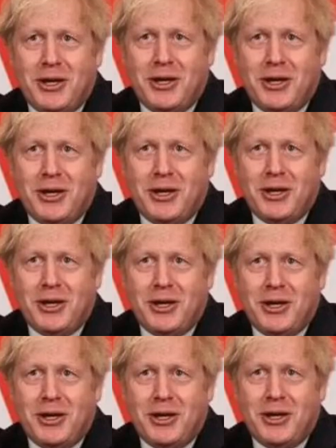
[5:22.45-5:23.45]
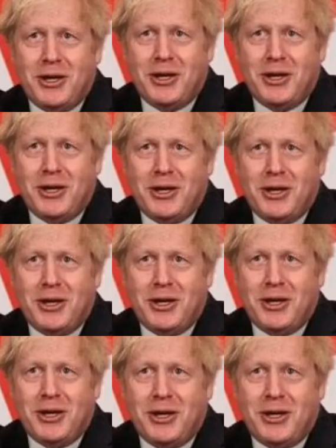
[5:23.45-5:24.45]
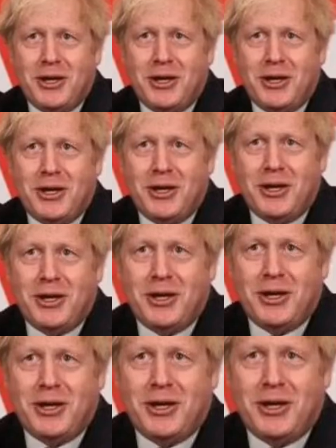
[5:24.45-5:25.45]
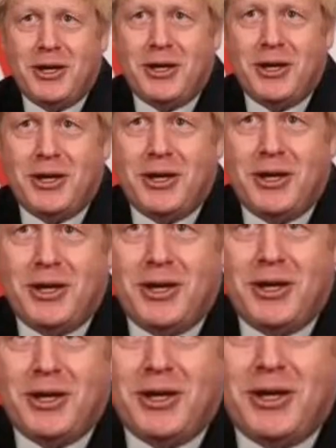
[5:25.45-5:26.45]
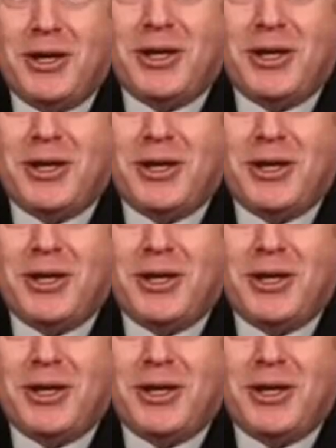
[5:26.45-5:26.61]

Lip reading: No one is speaking in this clip.